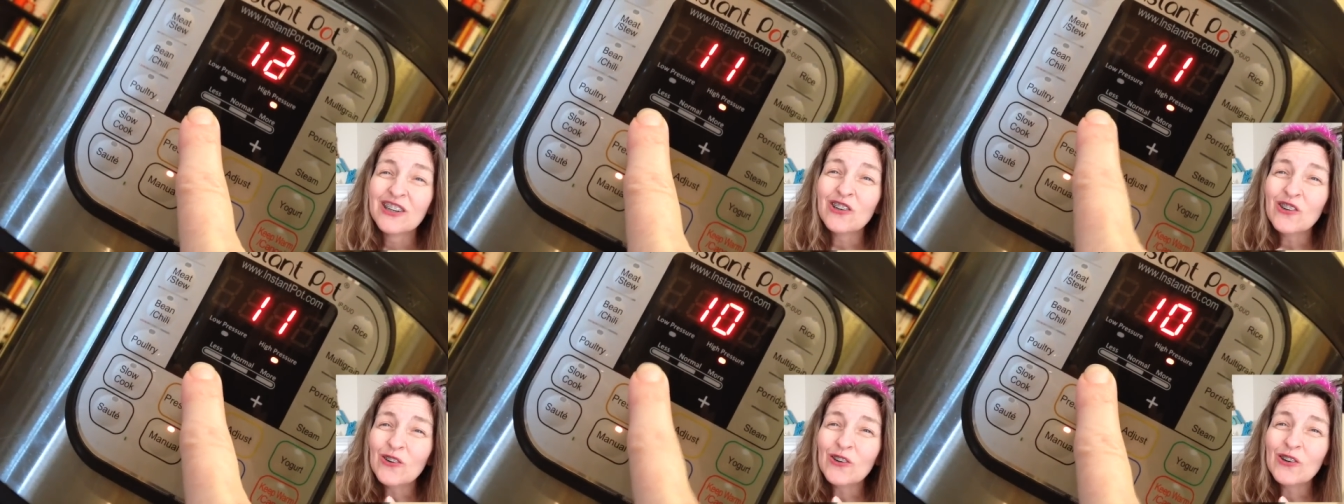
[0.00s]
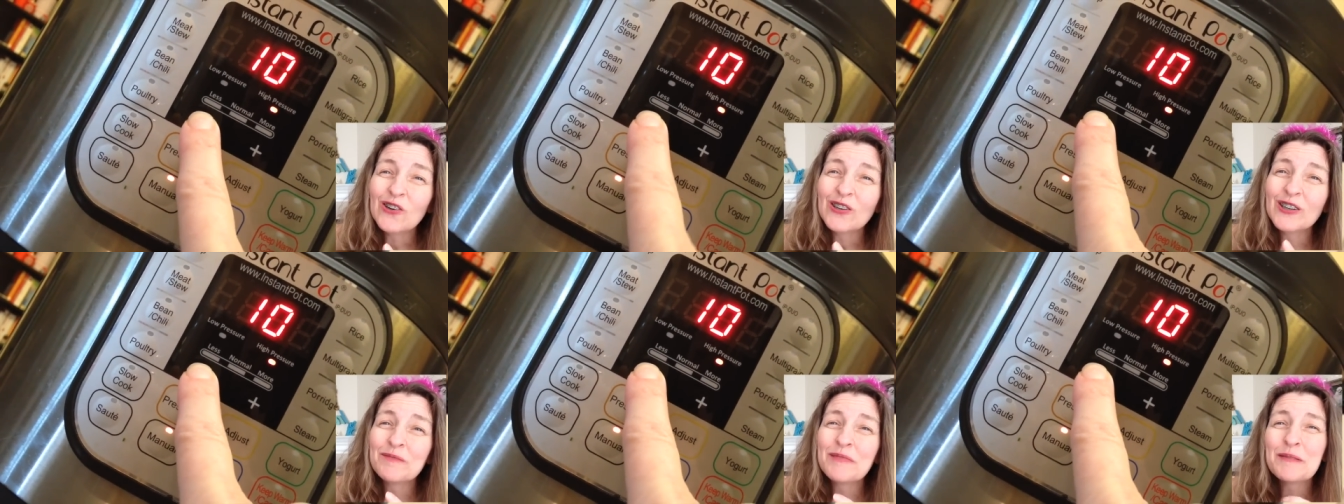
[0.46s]

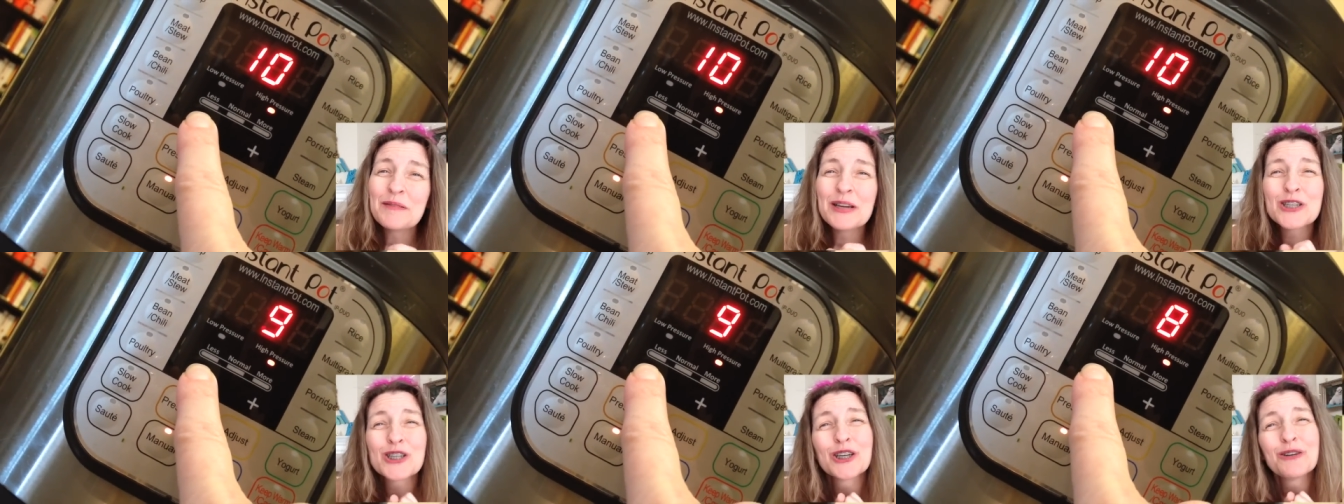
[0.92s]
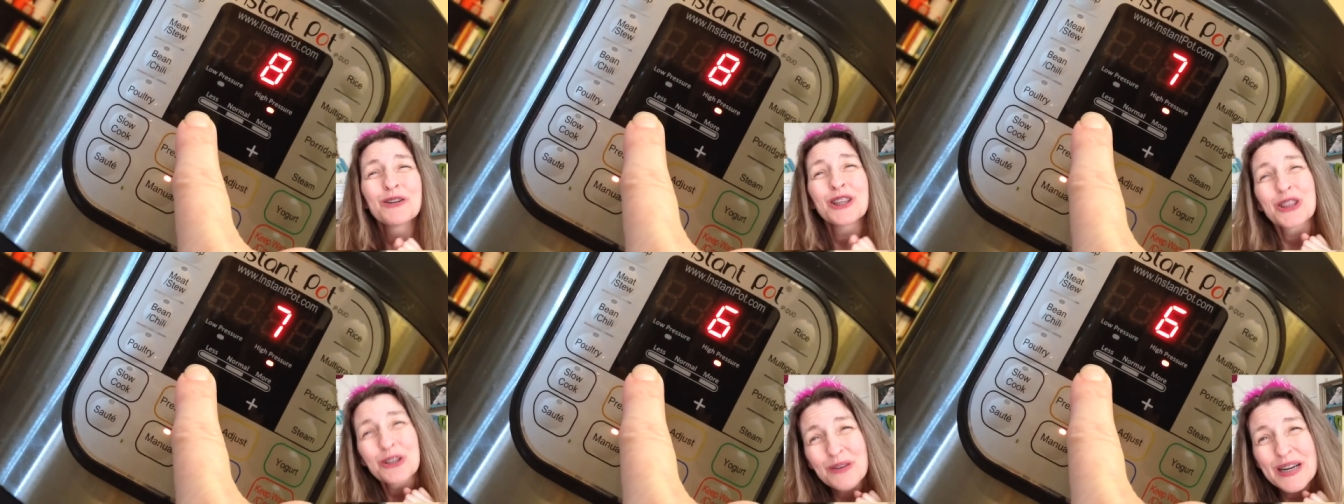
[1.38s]
or maybe I should go with
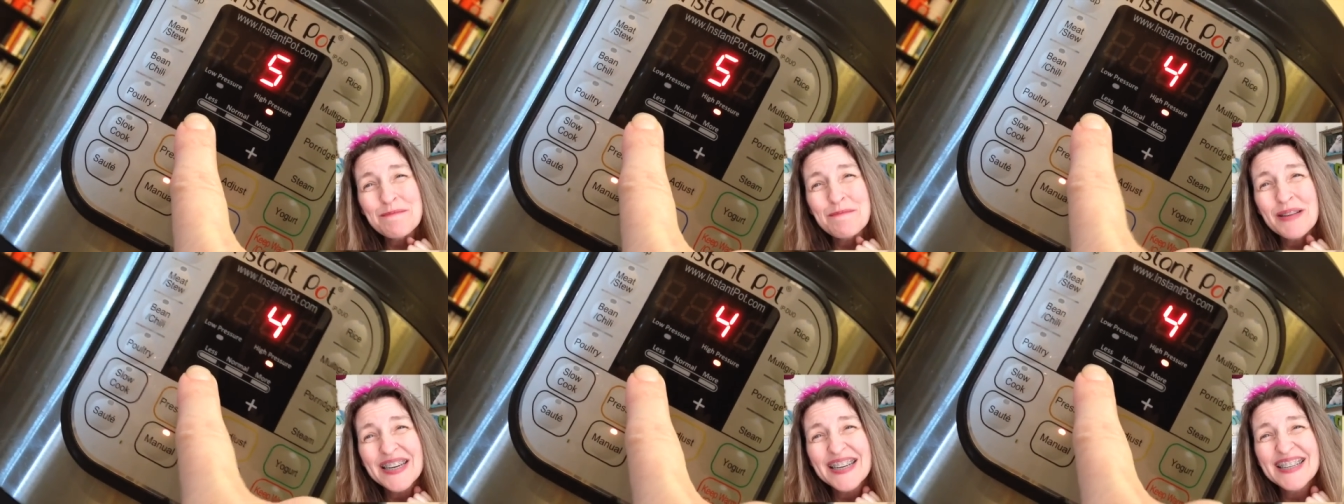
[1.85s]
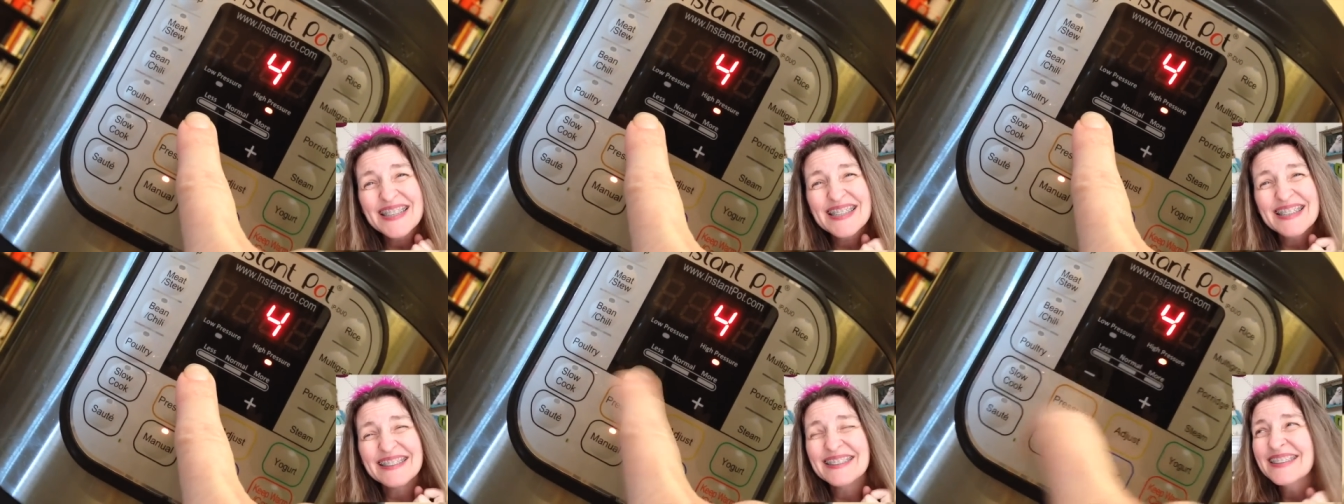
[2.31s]
three minutes